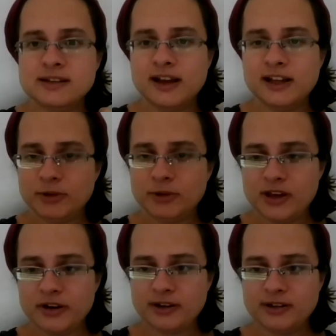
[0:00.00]
statement
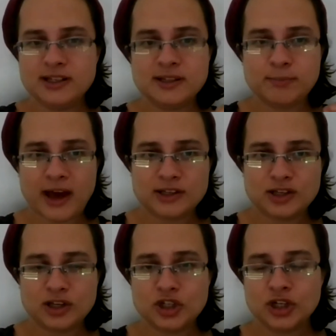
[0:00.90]
here at this
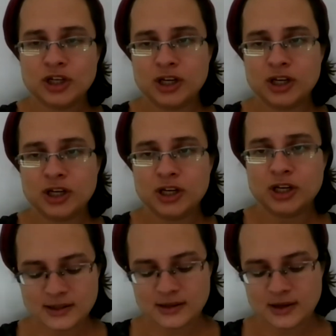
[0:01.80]
passage
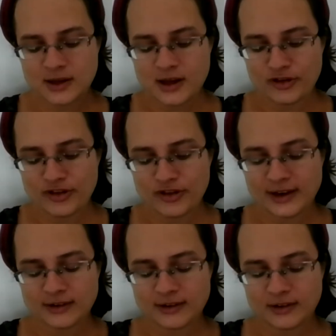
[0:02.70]
is
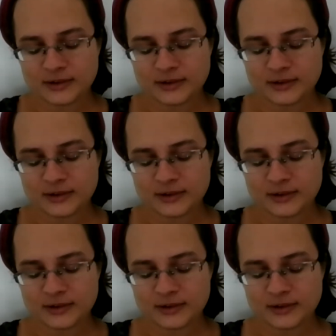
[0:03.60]
that